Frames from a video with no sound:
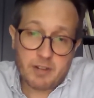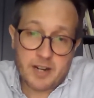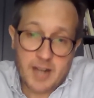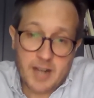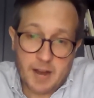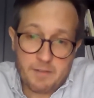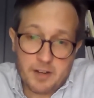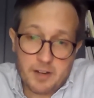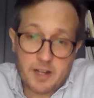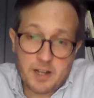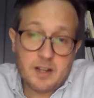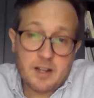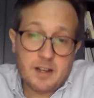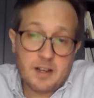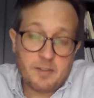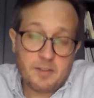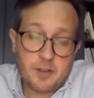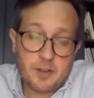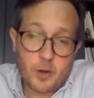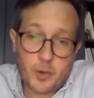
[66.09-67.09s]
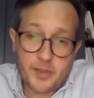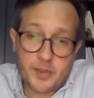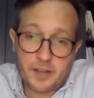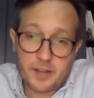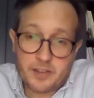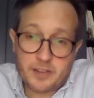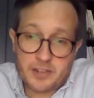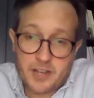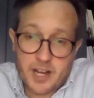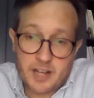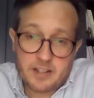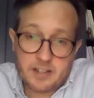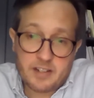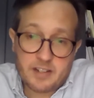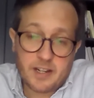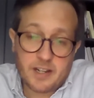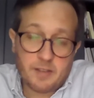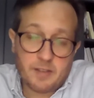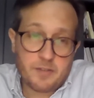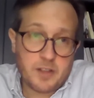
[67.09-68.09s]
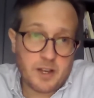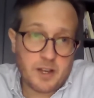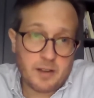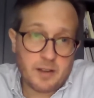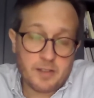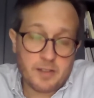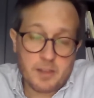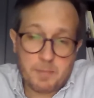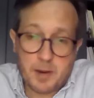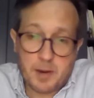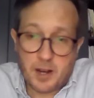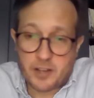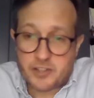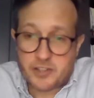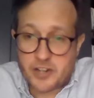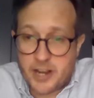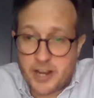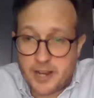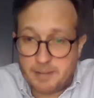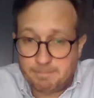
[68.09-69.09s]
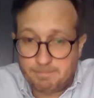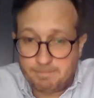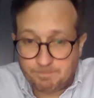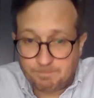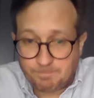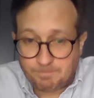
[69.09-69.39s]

recover following the uncertainty of the past year.